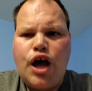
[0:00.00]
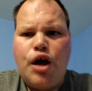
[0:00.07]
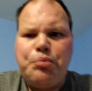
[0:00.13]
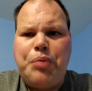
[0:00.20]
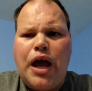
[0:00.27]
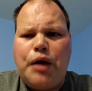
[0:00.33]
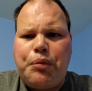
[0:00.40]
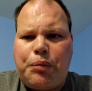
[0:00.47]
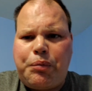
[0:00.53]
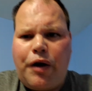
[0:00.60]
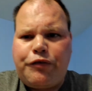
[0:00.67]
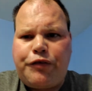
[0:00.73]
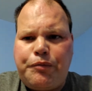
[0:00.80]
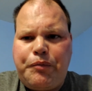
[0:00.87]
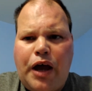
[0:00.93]
be
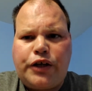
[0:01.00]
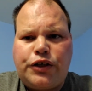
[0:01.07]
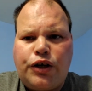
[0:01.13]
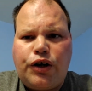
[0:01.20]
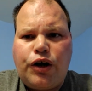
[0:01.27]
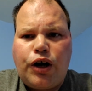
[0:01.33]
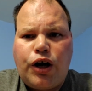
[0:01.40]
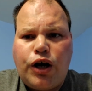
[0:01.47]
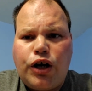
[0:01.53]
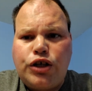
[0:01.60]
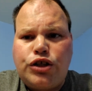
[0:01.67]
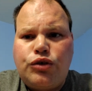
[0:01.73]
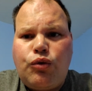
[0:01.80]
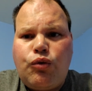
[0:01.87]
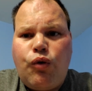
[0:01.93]
prepared for a major
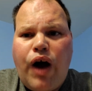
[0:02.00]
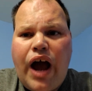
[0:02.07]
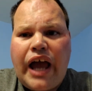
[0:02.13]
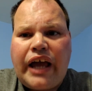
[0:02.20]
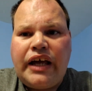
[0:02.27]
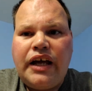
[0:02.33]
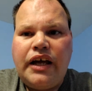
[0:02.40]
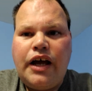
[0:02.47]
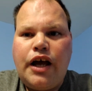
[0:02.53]
earthquake.